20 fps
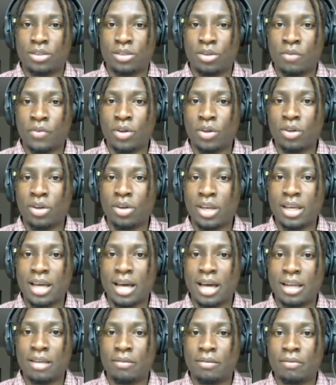So if you're looking
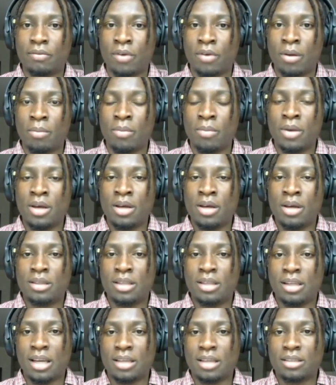at it from
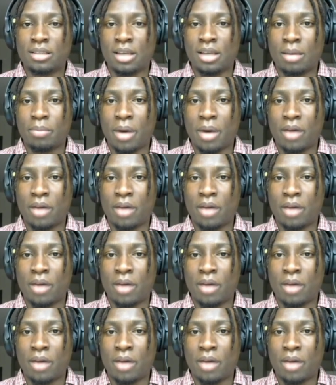the landscape,